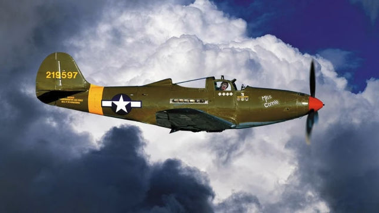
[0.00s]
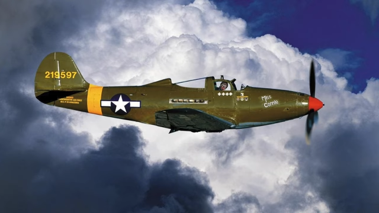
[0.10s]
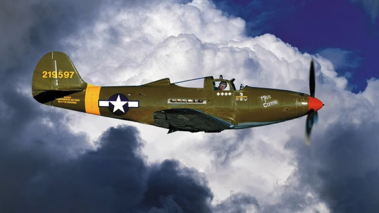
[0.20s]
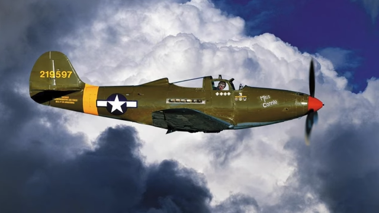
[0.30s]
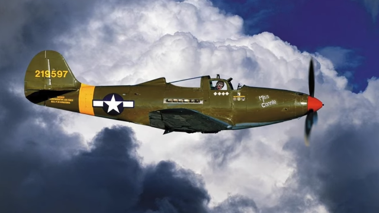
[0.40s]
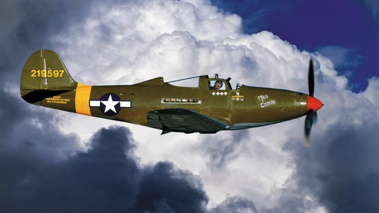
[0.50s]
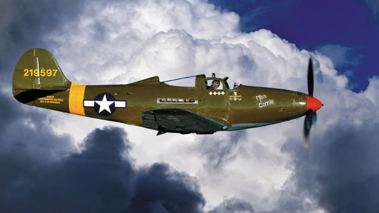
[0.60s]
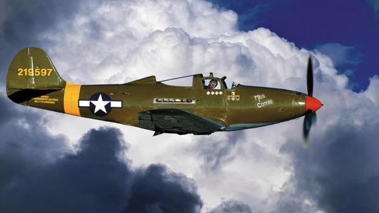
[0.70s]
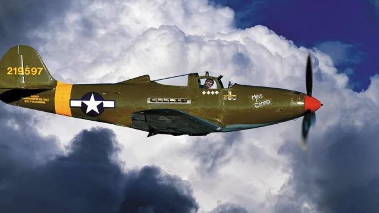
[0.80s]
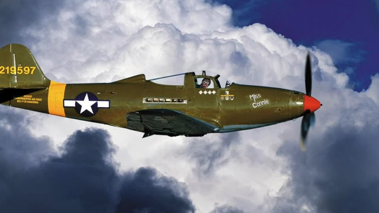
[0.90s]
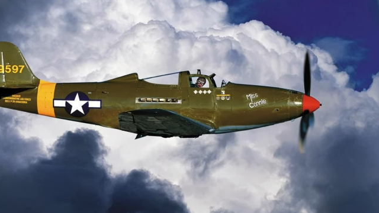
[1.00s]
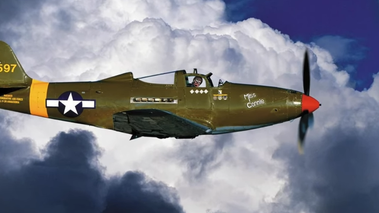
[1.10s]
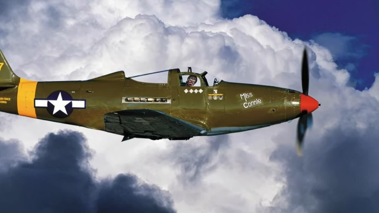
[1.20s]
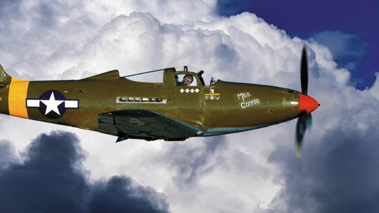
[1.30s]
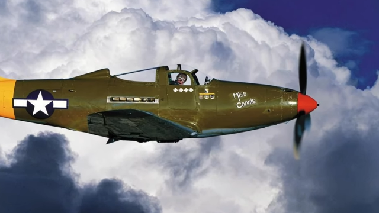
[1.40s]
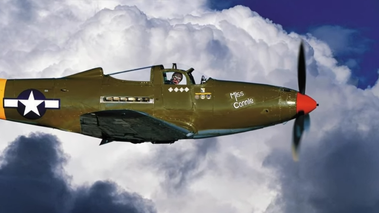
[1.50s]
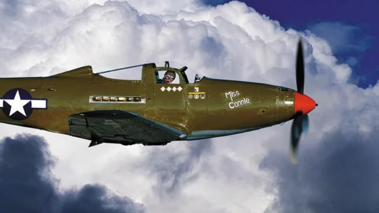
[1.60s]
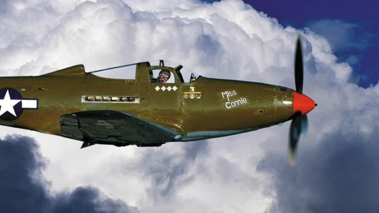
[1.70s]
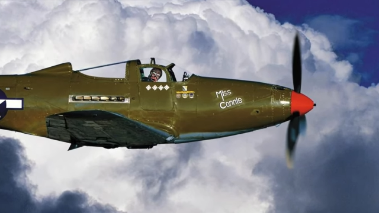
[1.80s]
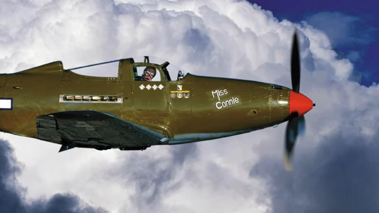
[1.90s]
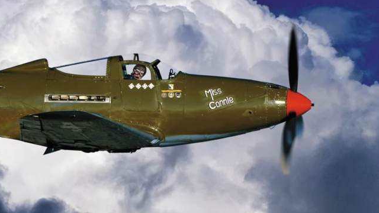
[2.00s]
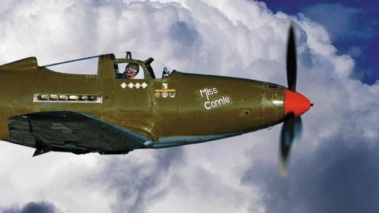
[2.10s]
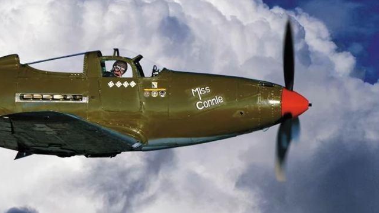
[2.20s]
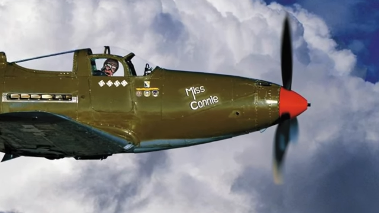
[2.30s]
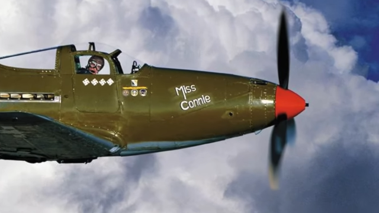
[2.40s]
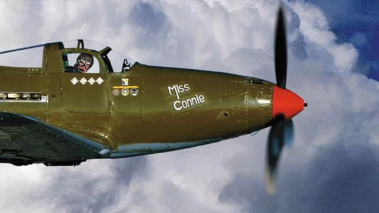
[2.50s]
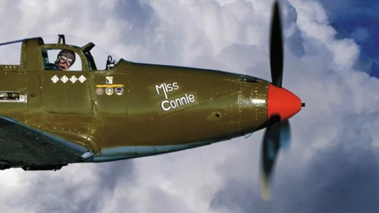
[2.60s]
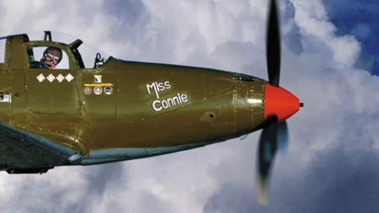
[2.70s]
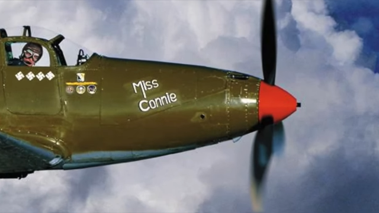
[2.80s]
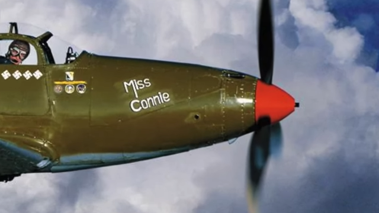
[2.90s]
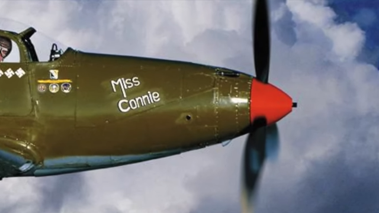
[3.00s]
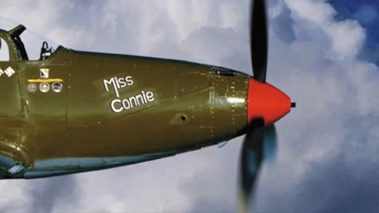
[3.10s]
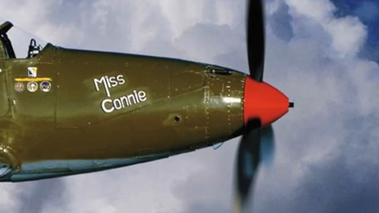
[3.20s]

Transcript: (no speaker visible)